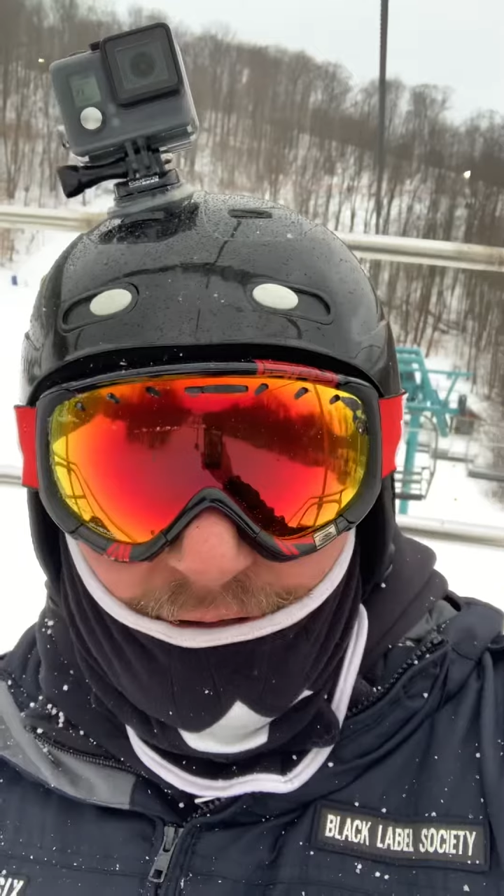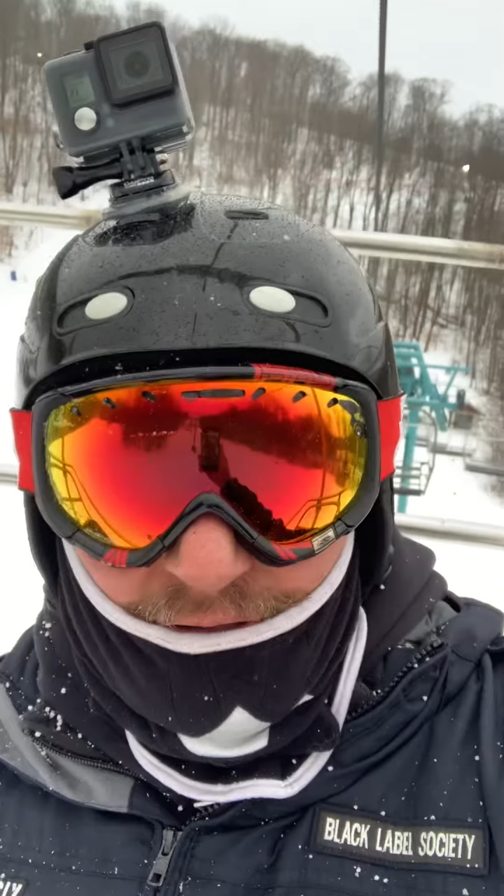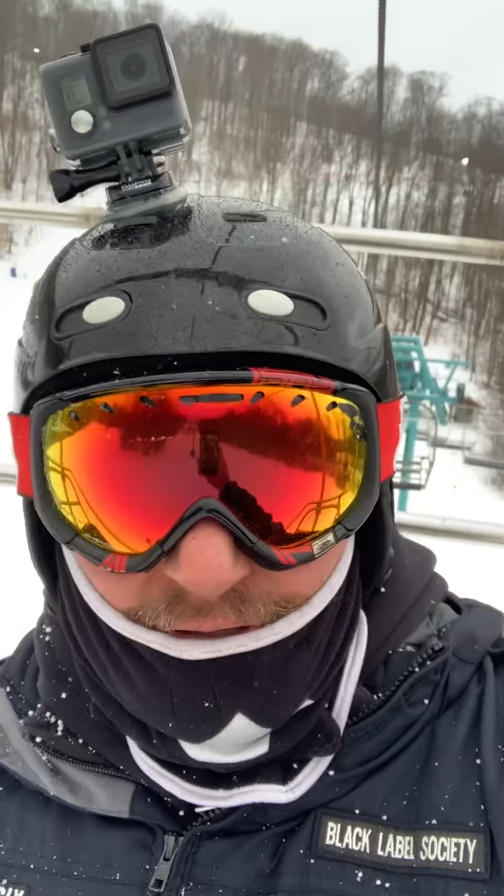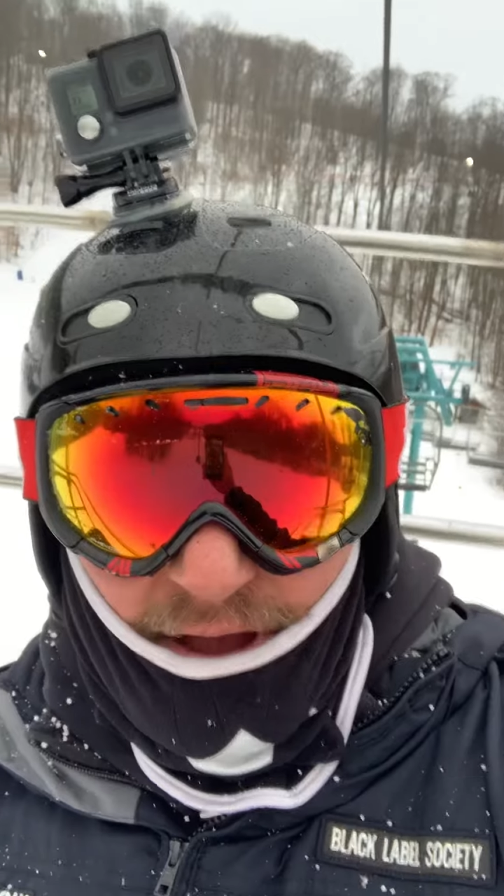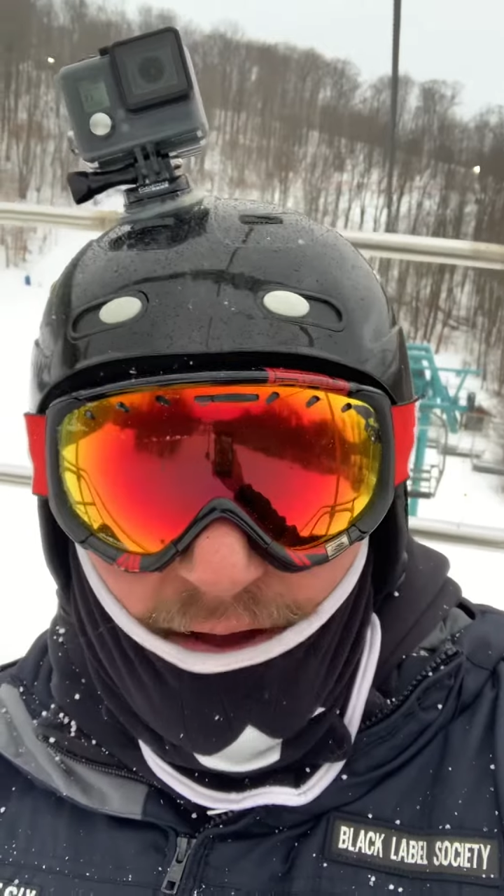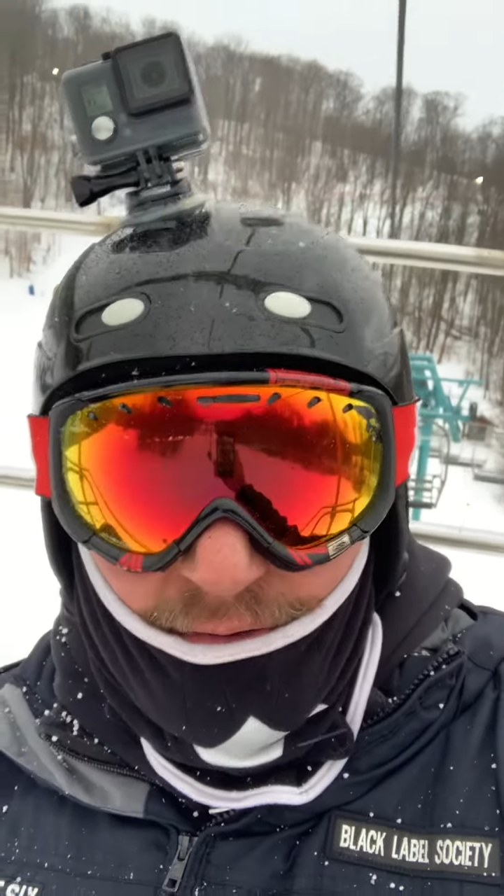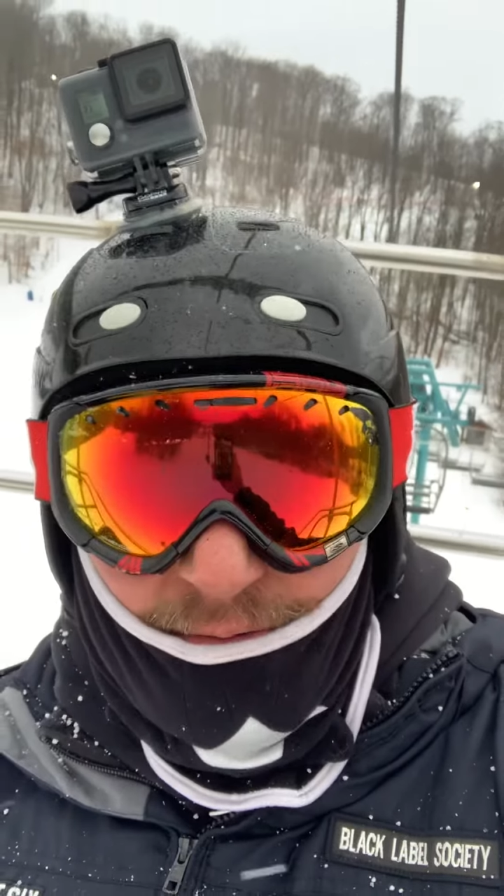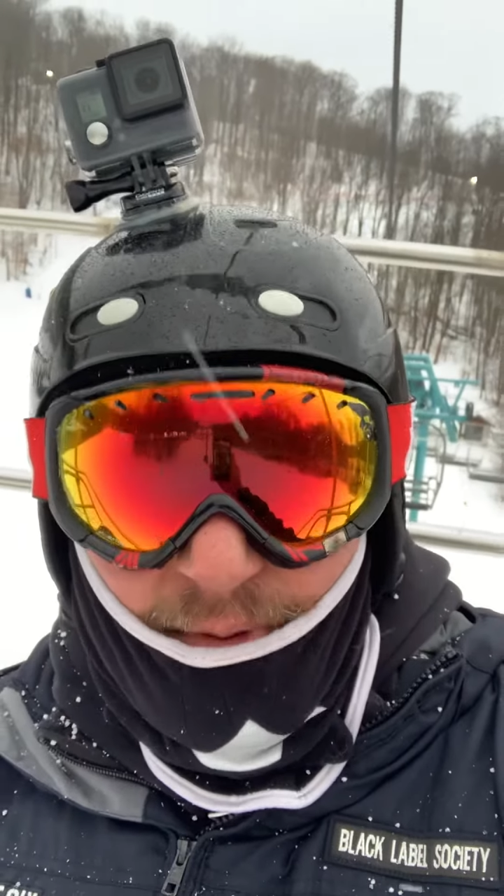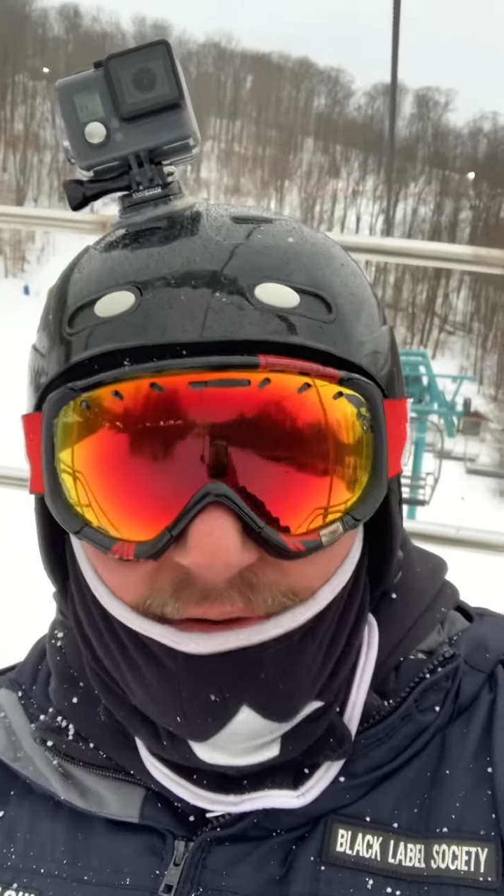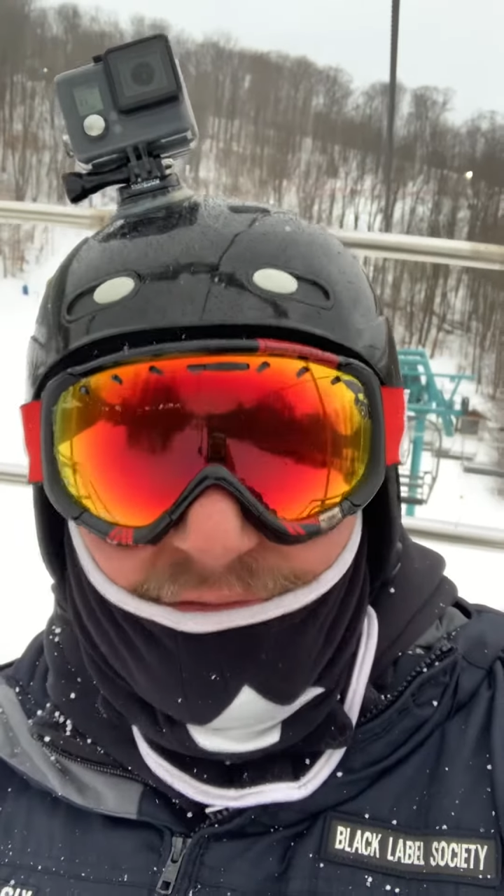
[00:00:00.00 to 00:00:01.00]
a Chiari
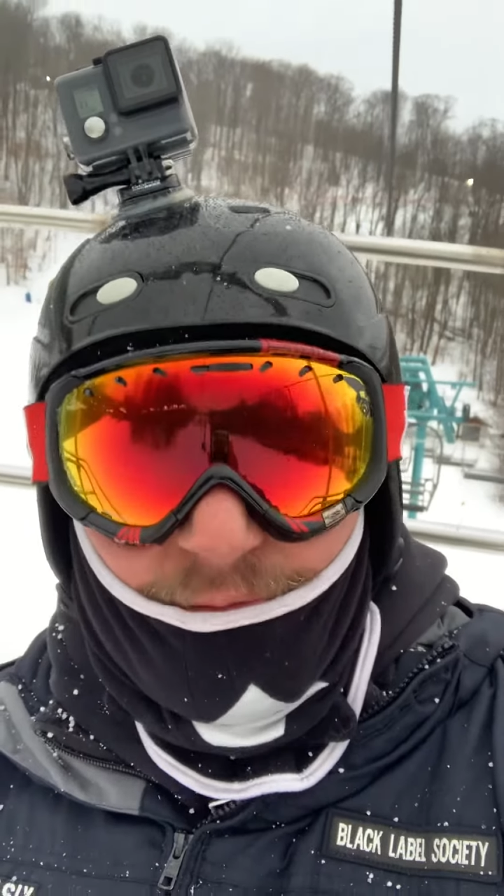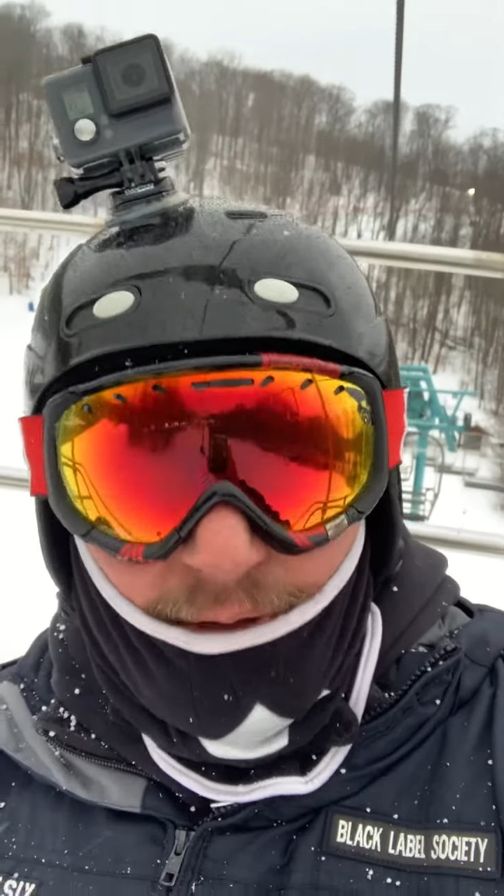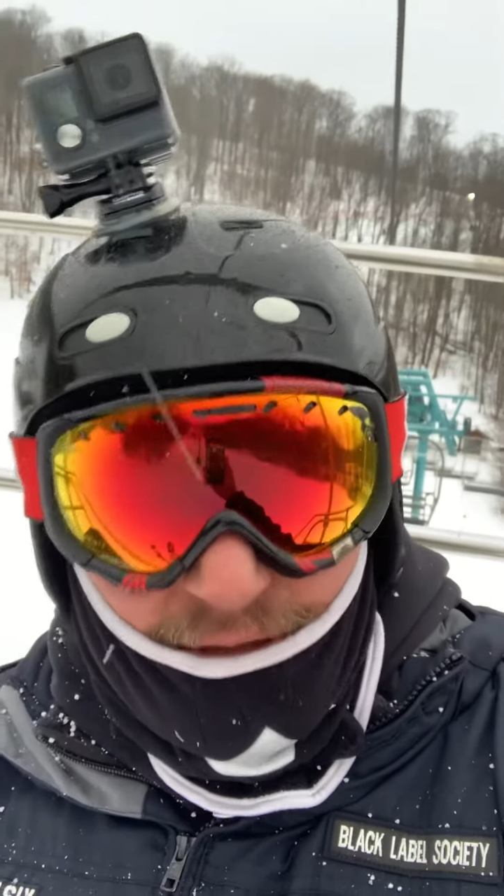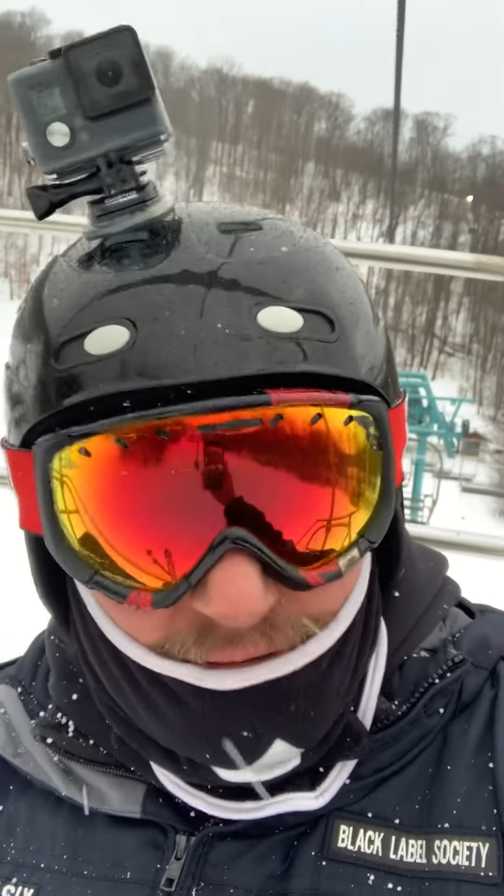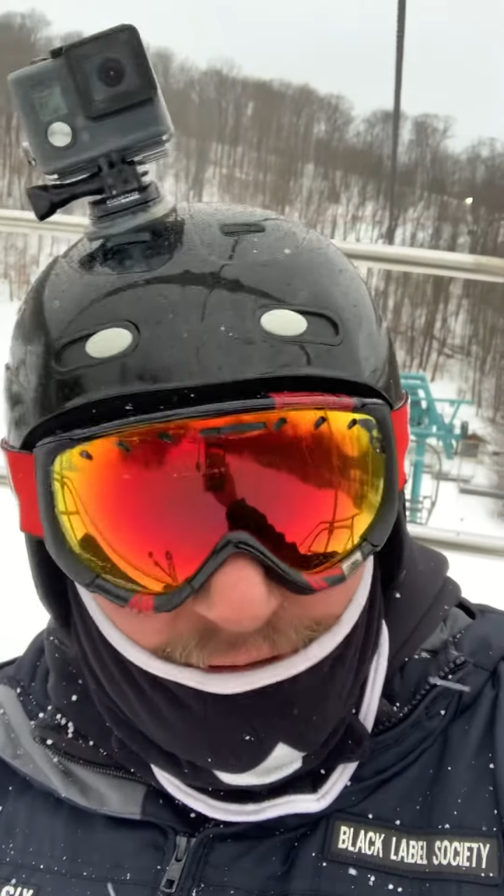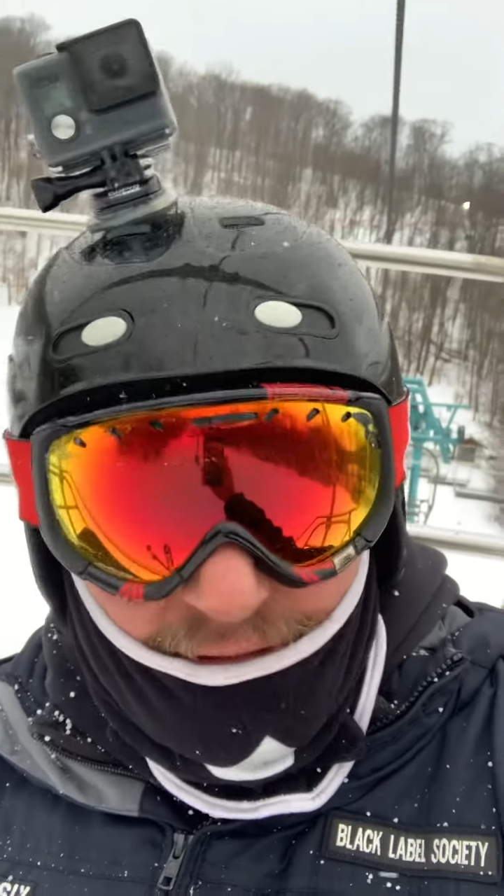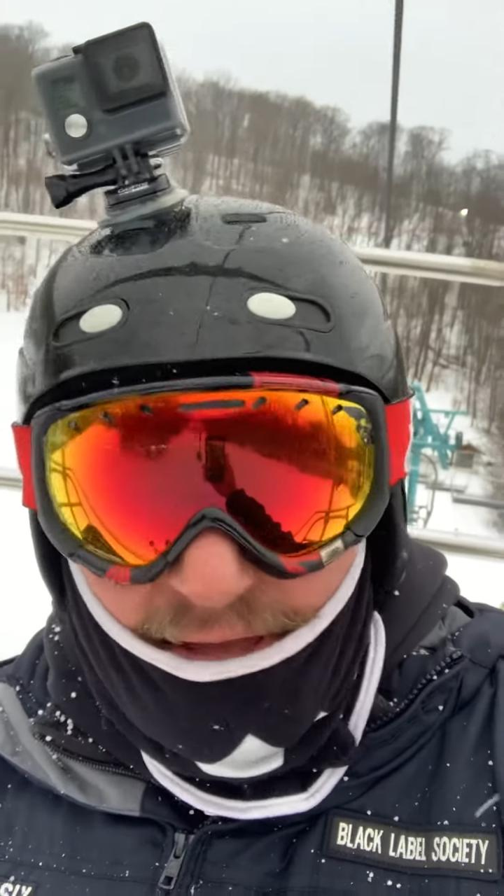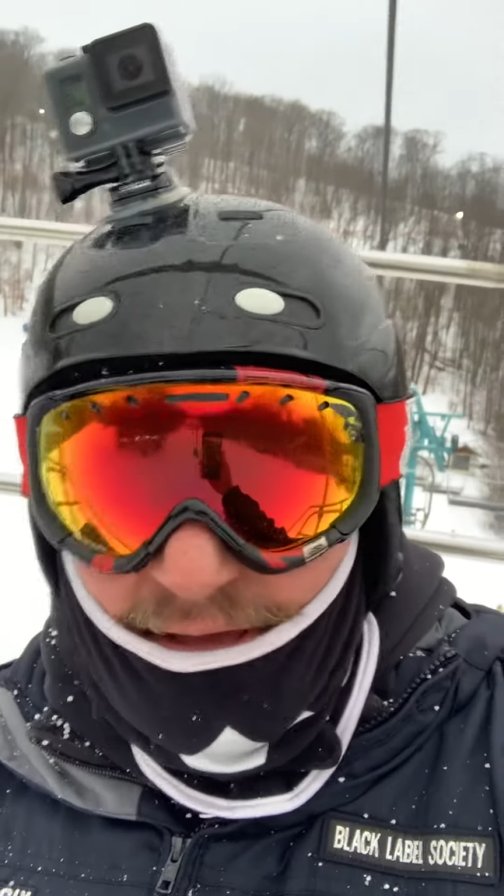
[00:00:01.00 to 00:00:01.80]
Malformation.